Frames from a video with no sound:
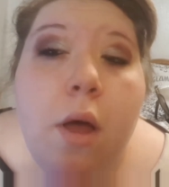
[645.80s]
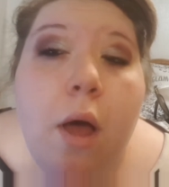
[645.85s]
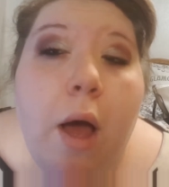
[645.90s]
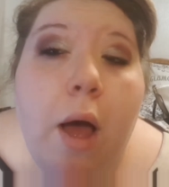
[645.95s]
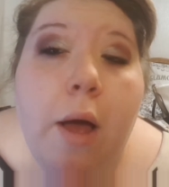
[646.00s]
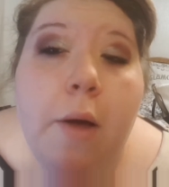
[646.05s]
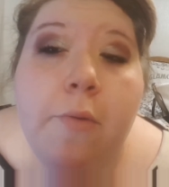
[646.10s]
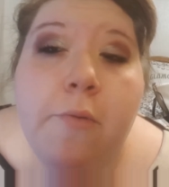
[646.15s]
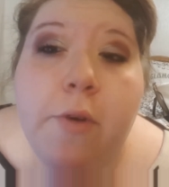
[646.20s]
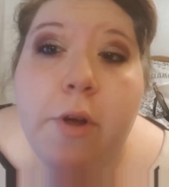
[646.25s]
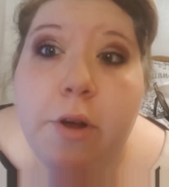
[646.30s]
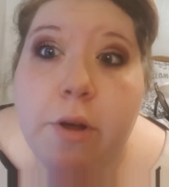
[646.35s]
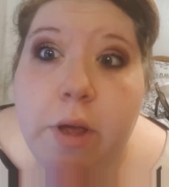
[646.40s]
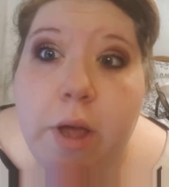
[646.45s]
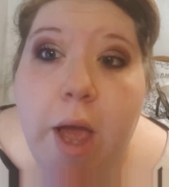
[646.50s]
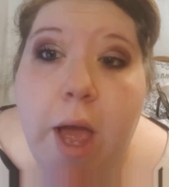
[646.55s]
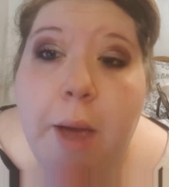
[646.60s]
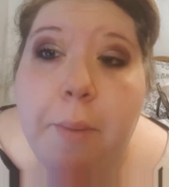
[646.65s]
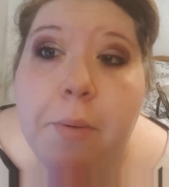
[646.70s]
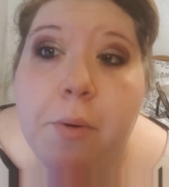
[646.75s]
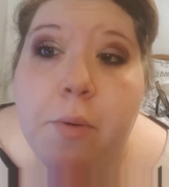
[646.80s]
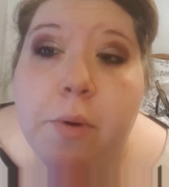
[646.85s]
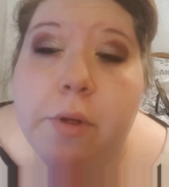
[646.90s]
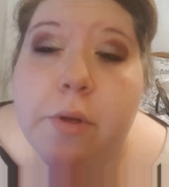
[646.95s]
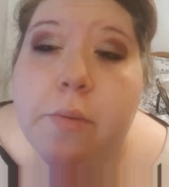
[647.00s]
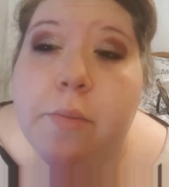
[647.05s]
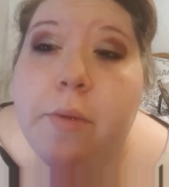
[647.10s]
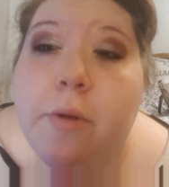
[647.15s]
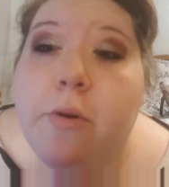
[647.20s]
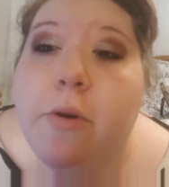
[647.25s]
I'm very happy with
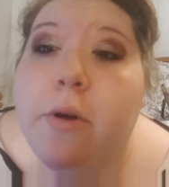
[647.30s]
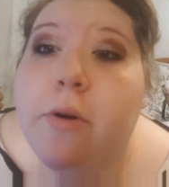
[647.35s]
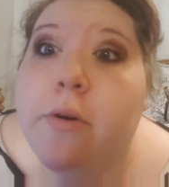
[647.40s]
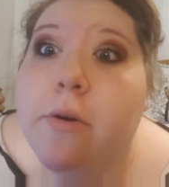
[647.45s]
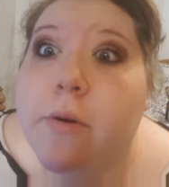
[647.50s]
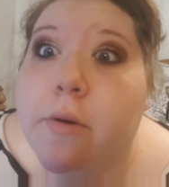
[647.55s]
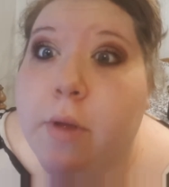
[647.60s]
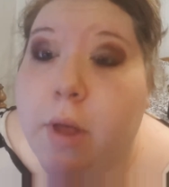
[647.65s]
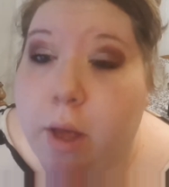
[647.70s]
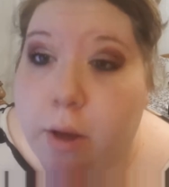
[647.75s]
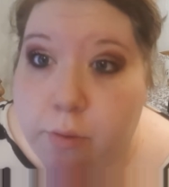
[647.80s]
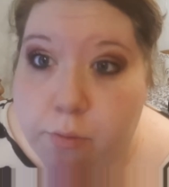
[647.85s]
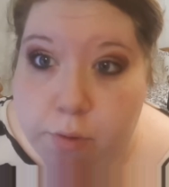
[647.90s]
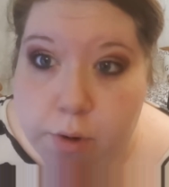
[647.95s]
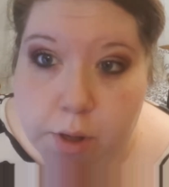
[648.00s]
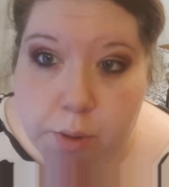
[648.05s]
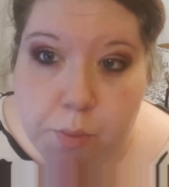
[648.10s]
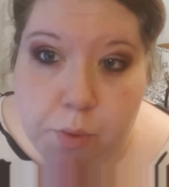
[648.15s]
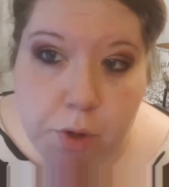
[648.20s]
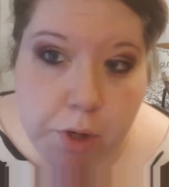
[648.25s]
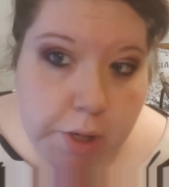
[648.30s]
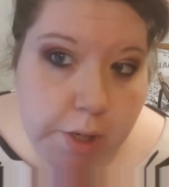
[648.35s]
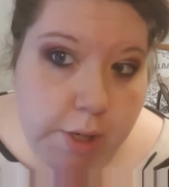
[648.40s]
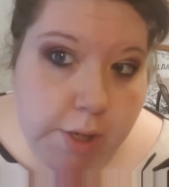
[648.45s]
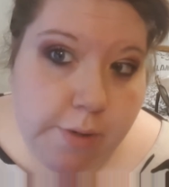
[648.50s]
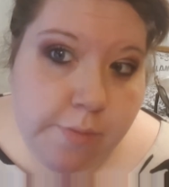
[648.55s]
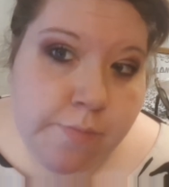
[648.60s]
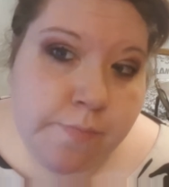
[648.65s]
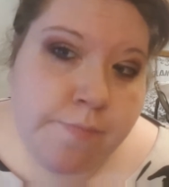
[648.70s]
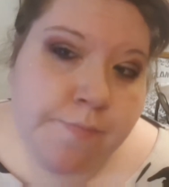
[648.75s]
them. They're, like, really
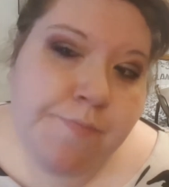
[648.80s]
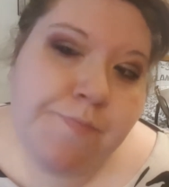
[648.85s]
pretty.